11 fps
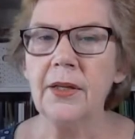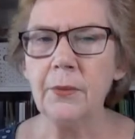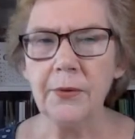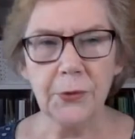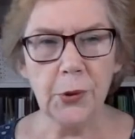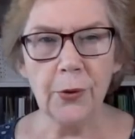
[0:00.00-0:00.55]

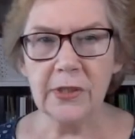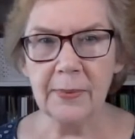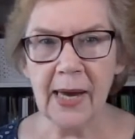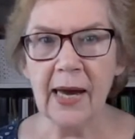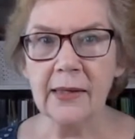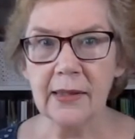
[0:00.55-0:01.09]
think we've talked
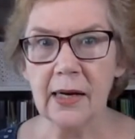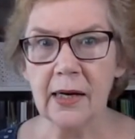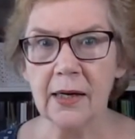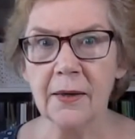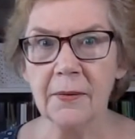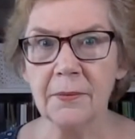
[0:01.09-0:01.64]
about
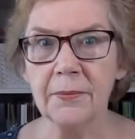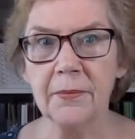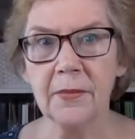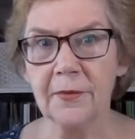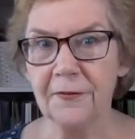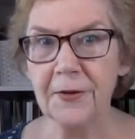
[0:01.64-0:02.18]

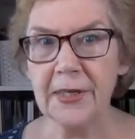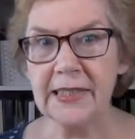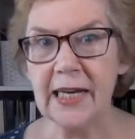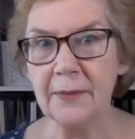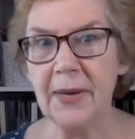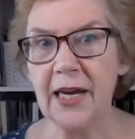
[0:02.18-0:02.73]
um, a
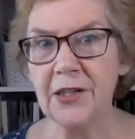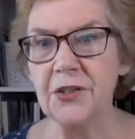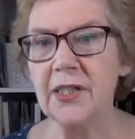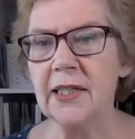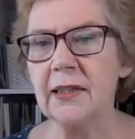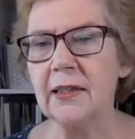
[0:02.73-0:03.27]
first aid
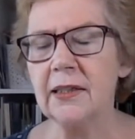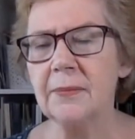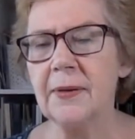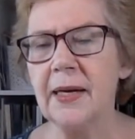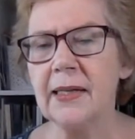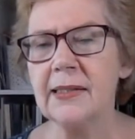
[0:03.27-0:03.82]
pantry in
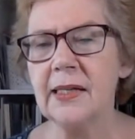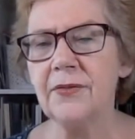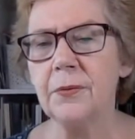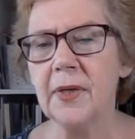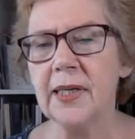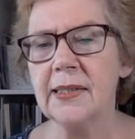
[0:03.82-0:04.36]
the past,
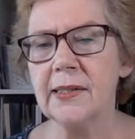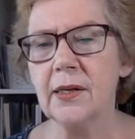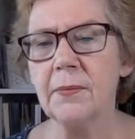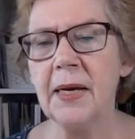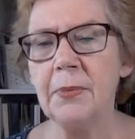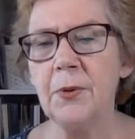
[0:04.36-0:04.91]
haven't we?
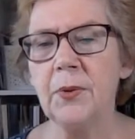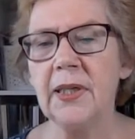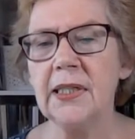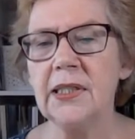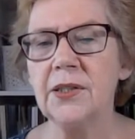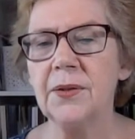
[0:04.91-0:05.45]
So maybe we
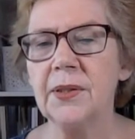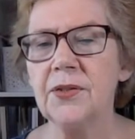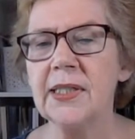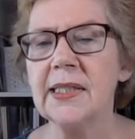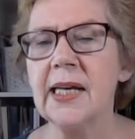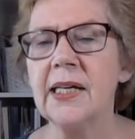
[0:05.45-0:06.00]
need to
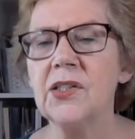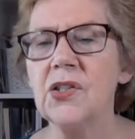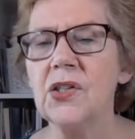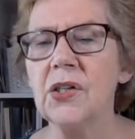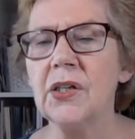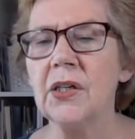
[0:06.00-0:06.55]
address that
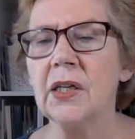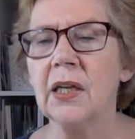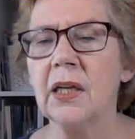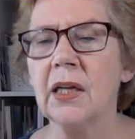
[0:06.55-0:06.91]
too.